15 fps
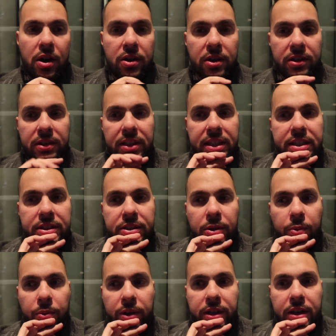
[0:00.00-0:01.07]
on our list.
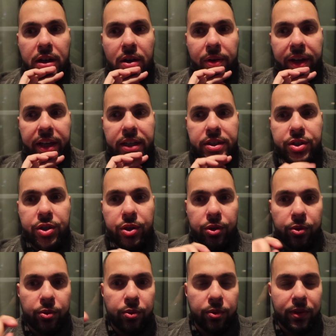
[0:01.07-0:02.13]
We're going
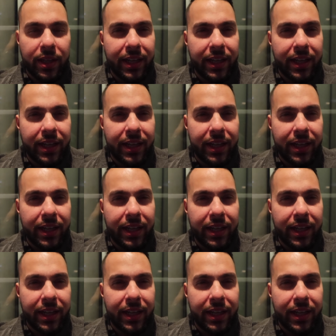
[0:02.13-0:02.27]
to